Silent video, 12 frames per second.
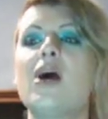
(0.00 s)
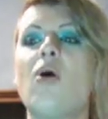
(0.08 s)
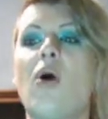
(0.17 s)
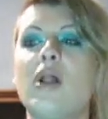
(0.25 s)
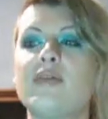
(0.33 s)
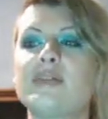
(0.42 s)

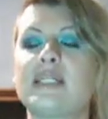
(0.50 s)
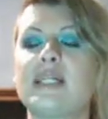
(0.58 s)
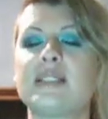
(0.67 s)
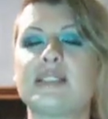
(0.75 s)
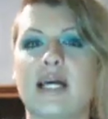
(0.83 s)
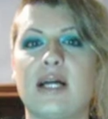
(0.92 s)
All of a
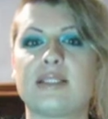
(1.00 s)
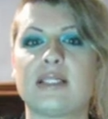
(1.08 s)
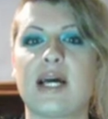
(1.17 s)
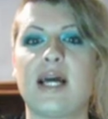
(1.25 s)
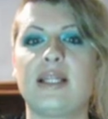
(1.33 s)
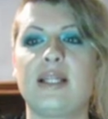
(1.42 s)
sudden, the skeleton
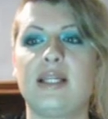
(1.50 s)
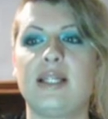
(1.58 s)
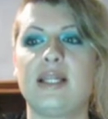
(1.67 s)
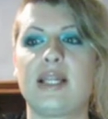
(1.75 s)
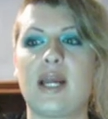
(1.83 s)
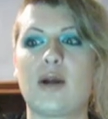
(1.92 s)
guy
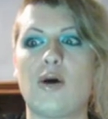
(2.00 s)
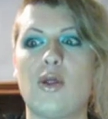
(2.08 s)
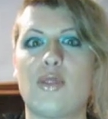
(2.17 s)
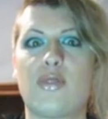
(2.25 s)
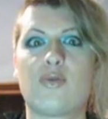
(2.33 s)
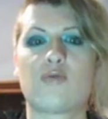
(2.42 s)
literally like
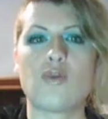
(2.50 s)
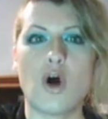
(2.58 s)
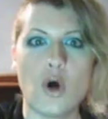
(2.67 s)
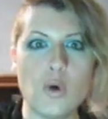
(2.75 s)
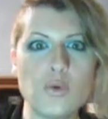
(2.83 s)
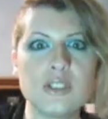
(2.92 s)

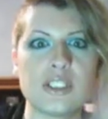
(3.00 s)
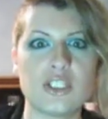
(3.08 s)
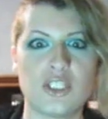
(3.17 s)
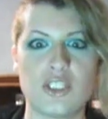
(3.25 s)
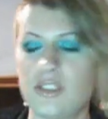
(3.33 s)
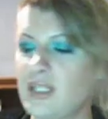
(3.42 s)
throws,
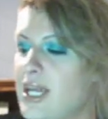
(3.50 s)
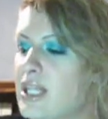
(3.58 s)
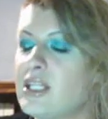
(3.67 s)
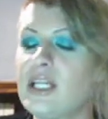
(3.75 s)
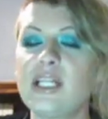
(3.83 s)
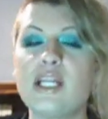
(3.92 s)
like
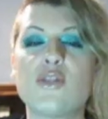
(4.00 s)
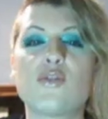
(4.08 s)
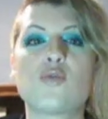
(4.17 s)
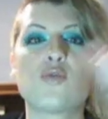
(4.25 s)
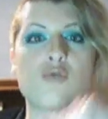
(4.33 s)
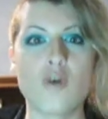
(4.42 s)
Lily
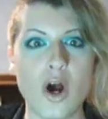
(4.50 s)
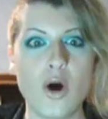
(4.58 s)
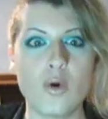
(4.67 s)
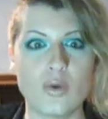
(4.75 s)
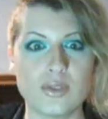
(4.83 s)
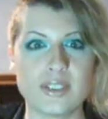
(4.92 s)

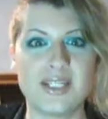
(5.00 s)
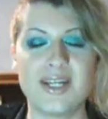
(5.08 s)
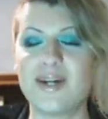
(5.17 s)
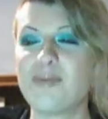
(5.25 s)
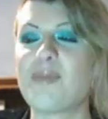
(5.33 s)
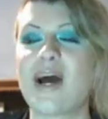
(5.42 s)
throws
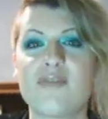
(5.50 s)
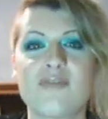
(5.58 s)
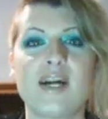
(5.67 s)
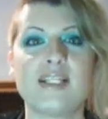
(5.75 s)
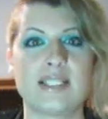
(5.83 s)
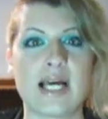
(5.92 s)
my
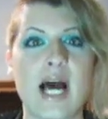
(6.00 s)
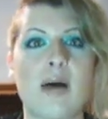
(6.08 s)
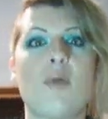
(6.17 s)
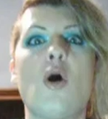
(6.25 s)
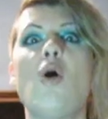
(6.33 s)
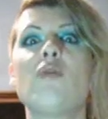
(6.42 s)
friend
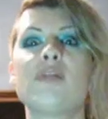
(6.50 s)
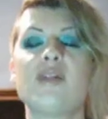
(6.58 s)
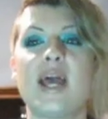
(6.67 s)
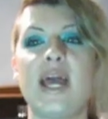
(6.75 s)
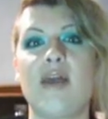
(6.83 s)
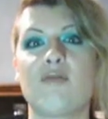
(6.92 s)
Tom over
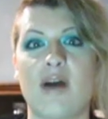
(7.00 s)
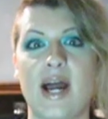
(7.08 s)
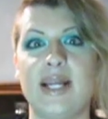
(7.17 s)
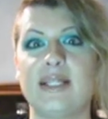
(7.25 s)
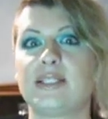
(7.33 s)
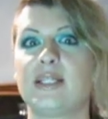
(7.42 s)
the
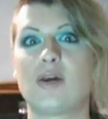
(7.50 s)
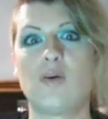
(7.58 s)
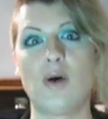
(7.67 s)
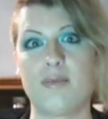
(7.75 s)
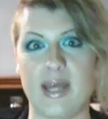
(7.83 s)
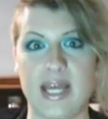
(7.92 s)
hayride into the
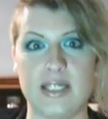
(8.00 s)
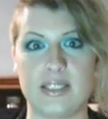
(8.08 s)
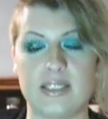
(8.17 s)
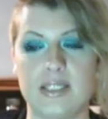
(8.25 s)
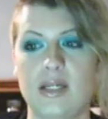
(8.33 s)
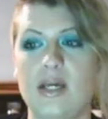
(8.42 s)
corn
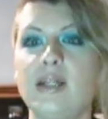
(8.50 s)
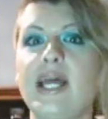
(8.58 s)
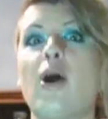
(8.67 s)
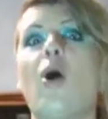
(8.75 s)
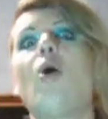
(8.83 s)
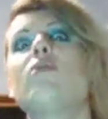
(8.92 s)
maze
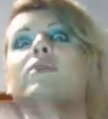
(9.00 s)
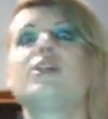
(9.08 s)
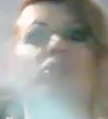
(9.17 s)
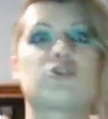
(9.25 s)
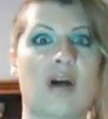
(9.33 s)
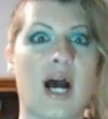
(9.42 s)
like over
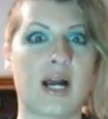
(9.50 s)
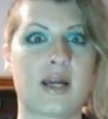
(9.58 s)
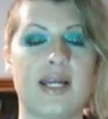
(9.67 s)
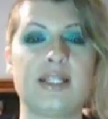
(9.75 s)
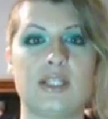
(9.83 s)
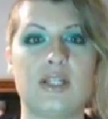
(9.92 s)
the track
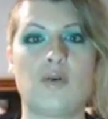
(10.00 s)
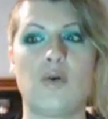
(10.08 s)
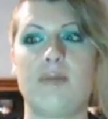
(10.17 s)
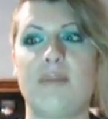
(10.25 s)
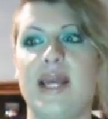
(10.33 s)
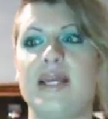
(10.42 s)
into the
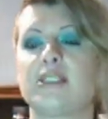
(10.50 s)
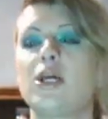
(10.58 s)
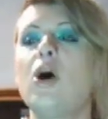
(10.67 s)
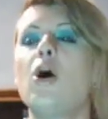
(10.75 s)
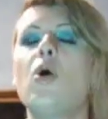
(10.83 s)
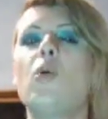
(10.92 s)
corn maze.
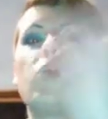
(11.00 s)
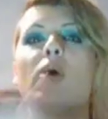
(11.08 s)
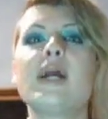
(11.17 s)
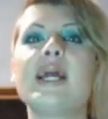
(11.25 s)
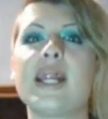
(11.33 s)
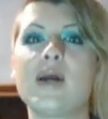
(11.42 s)

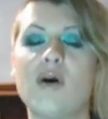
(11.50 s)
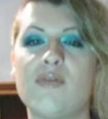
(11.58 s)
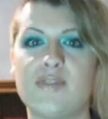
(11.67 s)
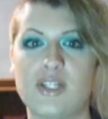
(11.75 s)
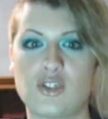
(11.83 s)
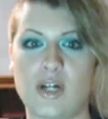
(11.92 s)
We're getting
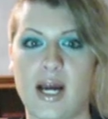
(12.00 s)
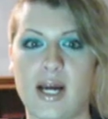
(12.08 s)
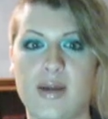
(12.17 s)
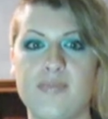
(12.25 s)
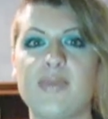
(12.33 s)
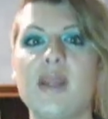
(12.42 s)
off the
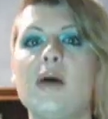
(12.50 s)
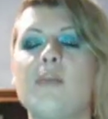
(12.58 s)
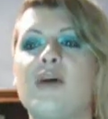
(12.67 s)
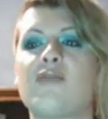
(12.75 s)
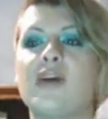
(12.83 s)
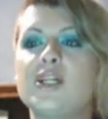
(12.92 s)
track.
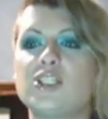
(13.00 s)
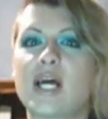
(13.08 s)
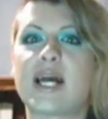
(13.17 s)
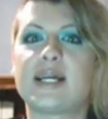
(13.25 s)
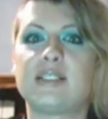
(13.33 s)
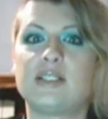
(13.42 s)
My friend
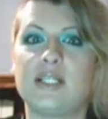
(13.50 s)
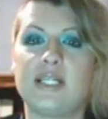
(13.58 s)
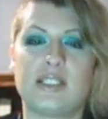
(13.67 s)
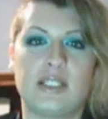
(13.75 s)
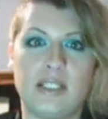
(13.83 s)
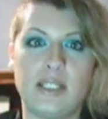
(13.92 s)
Jack is,
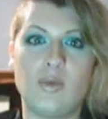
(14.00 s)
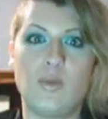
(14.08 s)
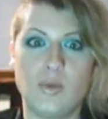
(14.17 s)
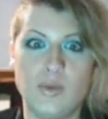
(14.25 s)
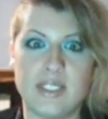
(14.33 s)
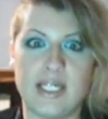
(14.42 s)
is literally
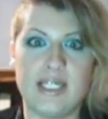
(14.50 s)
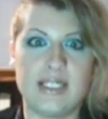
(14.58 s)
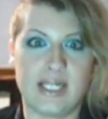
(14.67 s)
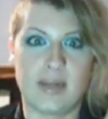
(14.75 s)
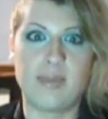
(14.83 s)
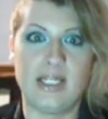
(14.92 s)
wounded.
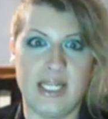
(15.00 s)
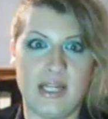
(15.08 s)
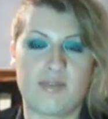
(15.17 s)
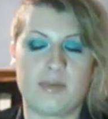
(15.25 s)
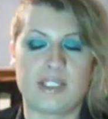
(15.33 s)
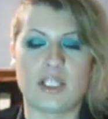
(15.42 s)
He's like
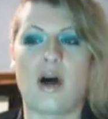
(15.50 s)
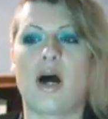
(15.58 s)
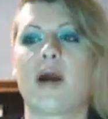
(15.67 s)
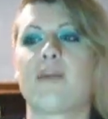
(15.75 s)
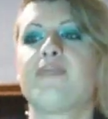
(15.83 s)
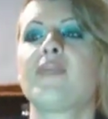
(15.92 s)
bleeding from his
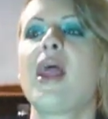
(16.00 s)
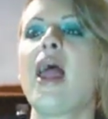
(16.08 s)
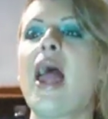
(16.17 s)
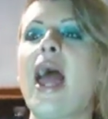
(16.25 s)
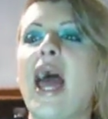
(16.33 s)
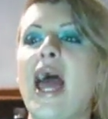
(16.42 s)
arm.
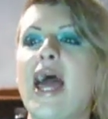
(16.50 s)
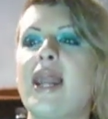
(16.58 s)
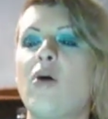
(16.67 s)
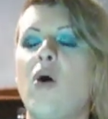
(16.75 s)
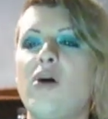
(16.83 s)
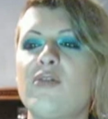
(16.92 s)

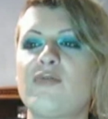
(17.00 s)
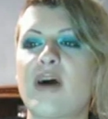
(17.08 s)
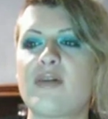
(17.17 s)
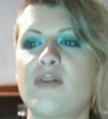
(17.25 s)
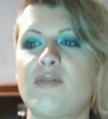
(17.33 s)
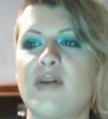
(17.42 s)
And all
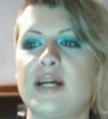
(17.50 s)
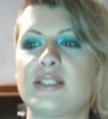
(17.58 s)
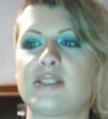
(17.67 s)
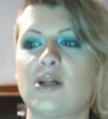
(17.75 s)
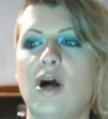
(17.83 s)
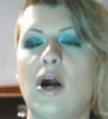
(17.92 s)
five of
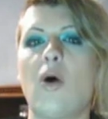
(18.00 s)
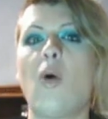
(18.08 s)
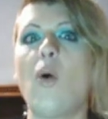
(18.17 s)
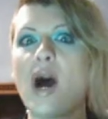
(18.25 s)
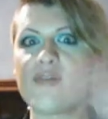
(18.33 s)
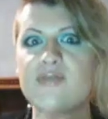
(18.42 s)
us are
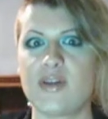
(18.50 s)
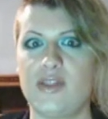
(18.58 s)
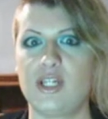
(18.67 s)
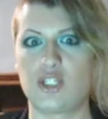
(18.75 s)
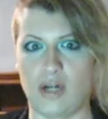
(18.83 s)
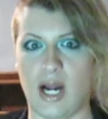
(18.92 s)
off
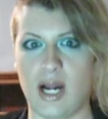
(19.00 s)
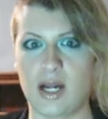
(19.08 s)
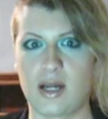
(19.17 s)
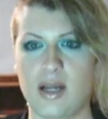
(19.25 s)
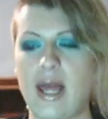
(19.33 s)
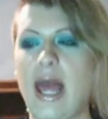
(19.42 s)
the
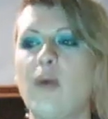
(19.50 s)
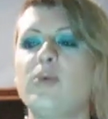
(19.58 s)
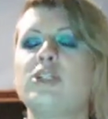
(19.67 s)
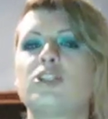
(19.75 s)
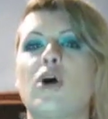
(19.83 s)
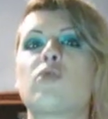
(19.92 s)
track and we
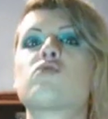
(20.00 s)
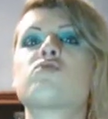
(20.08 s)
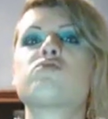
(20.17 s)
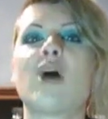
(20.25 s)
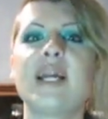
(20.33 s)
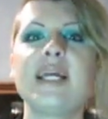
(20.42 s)
start
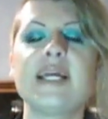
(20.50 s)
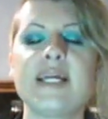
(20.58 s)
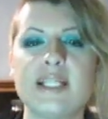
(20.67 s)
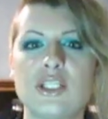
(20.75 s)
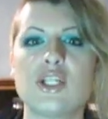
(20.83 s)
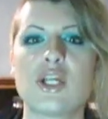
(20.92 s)
running
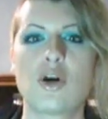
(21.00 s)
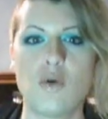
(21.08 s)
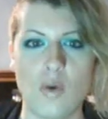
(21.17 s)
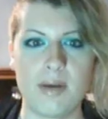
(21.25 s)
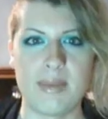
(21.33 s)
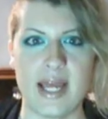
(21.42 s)
into the
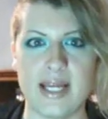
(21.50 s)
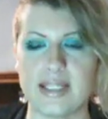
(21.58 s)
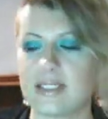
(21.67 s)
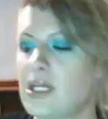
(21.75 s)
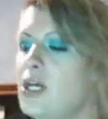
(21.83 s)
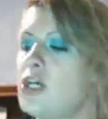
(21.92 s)
corn
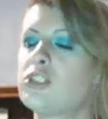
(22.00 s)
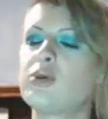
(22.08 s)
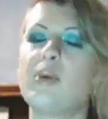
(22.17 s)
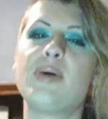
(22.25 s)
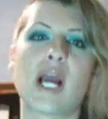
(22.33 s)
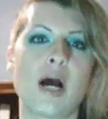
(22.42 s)
maze. So
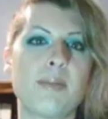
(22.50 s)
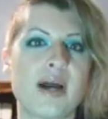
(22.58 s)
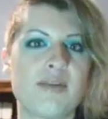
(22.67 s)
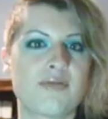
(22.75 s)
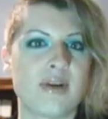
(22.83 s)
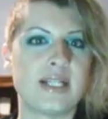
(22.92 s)
we pick up
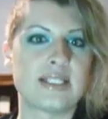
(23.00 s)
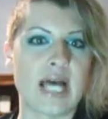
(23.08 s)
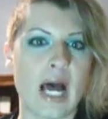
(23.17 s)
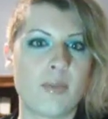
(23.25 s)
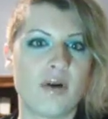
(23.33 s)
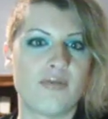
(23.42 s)
my friend
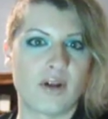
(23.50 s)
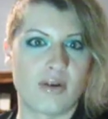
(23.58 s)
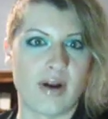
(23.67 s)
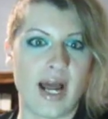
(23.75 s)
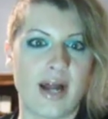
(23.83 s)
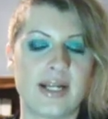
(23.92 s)
Tom off the
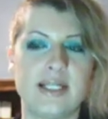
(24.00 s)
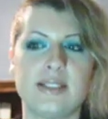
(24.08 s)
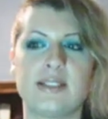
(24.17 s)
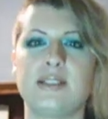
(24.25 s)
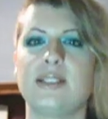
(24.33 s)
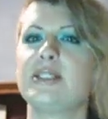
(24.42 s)
ground.
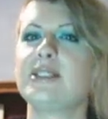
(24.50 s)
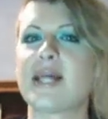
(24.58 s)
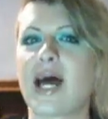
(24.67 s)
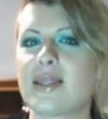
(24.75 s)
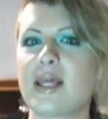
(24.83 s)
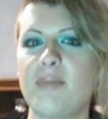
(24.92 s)
He's he's
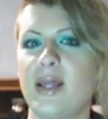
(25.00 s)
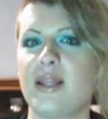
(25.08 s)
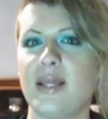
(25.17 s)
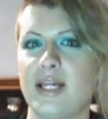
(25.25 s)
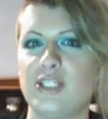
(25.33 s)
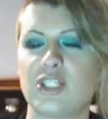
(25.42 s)
not that
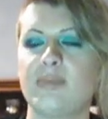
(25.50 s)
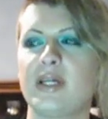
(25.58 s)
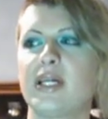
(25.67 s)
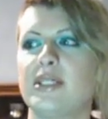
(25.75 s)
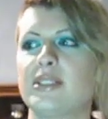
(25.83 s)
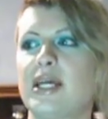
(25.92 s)
badly injured
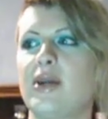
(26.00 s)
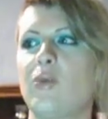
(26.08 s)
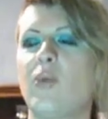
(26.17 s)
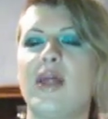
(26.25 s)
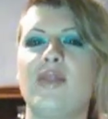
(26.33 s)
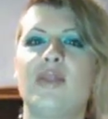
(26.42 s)
because like
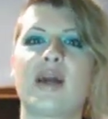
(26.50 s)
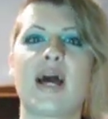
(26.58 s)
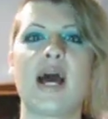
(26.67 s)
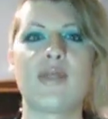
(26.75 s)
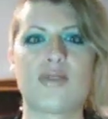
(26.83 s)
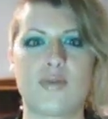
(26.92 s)
when the
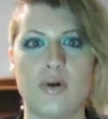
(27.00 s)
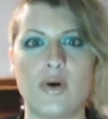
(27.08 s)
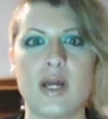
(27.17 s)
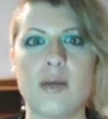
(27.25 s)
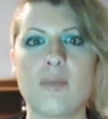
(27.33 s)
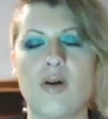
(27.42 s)
guy threw him